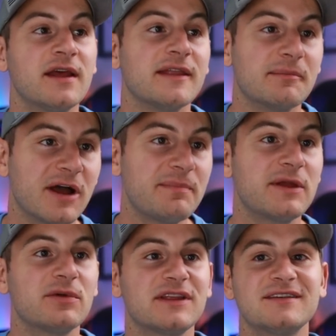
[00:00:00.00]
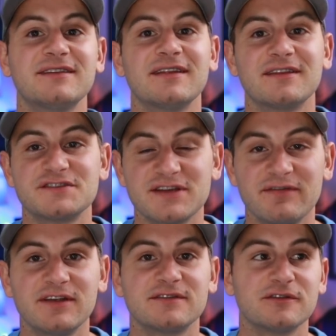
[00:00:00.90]
They might be releasing the
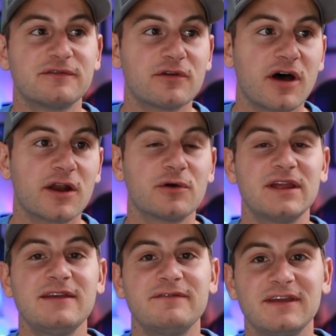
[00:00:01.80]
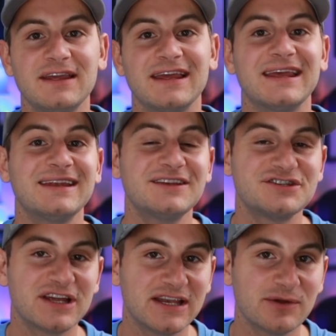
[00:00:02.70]
Chevy Silverado EV in
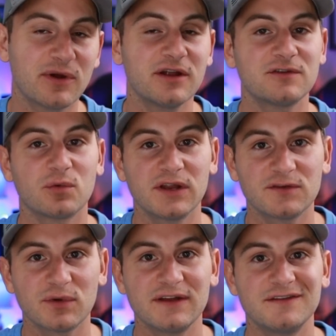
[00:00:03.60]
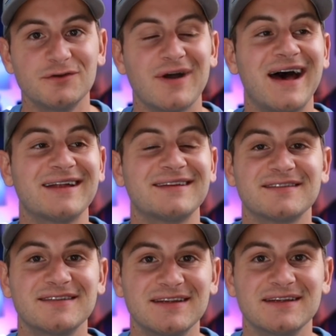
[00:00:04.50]
January 2022 at
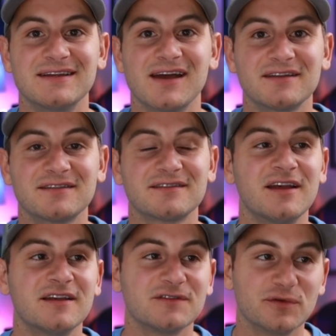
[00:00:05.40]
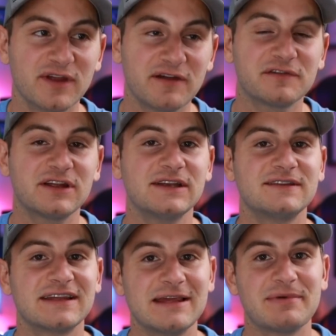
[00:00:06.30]
CES, so definitely need
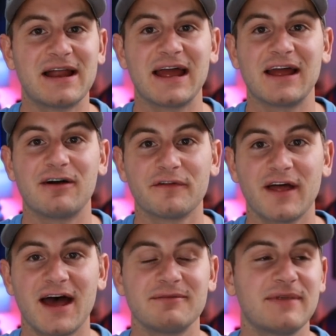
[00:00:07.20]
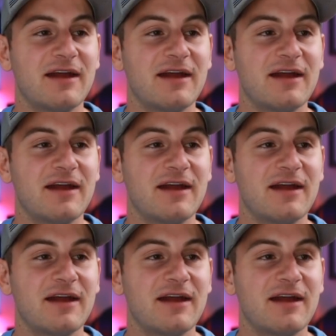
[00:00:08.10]
to keep an eye out for that.